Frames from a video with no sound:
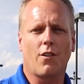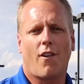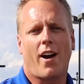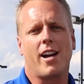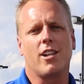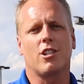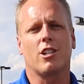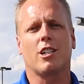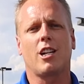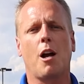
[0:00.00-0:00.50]

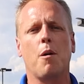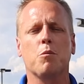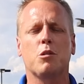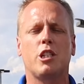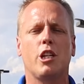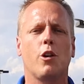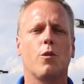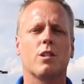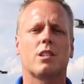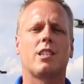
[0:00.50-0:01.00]
advisor
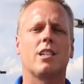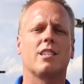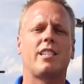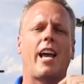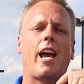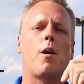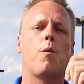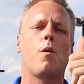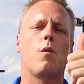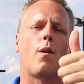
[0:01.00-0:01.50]
comes to you and says,
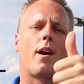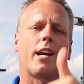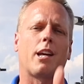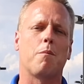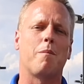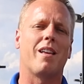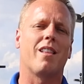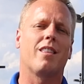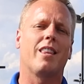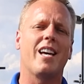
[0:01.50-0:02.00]
hey, we
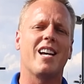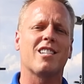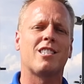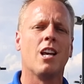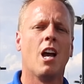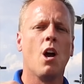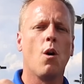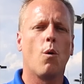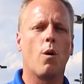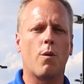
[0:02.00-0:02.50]
recommend
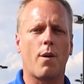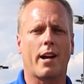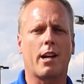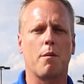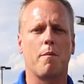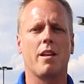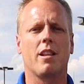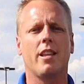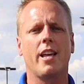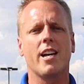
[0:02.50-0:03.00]
this, we
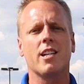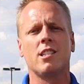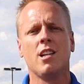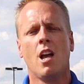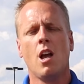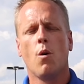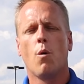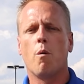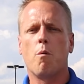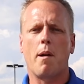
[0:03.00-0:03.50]
recommend this,
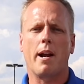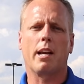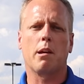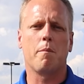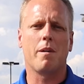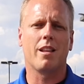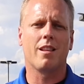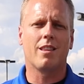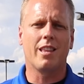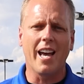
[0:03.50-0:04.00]
we
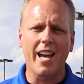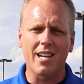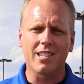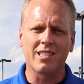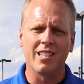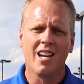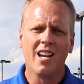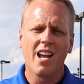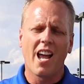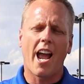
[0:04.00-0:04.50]
recommend
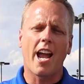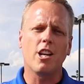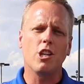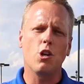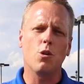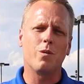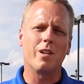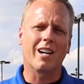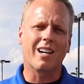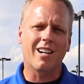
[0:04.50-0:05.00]
this, and
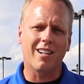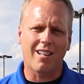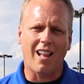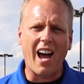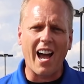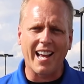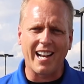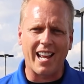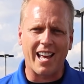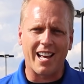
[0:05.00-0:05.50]
you
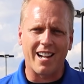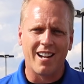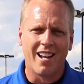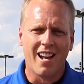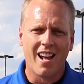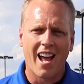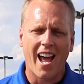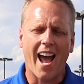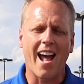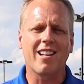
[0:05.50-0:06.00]
decline it,
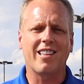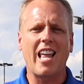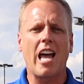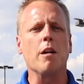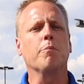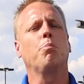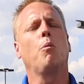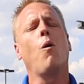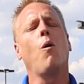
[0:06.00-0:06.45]
at that